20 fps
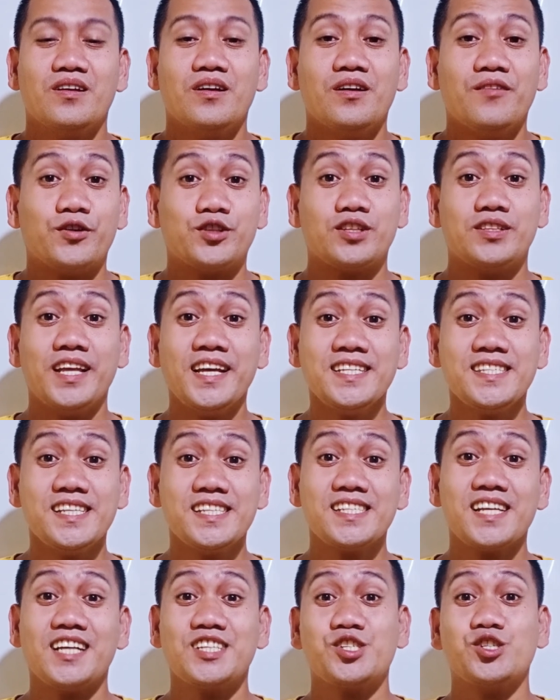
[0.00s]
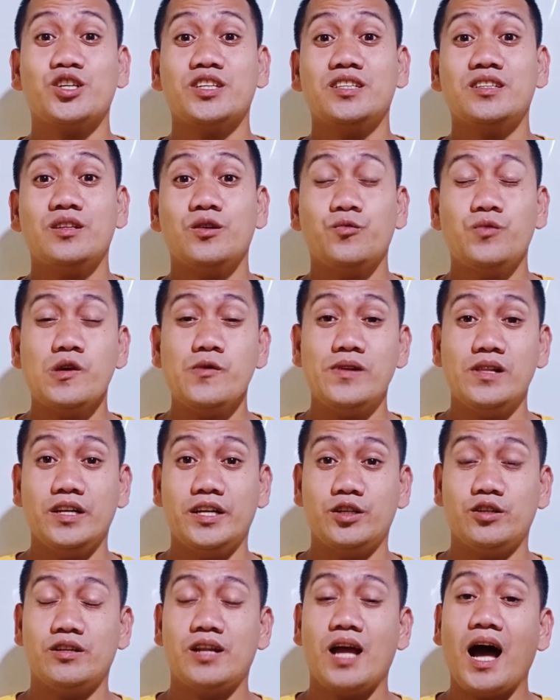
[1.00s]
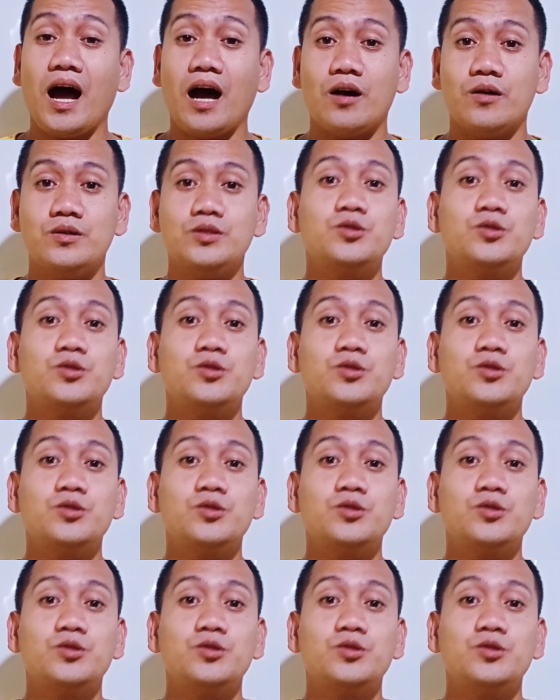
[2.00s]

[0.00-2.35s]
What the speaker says: For today's discussion, we will learn on how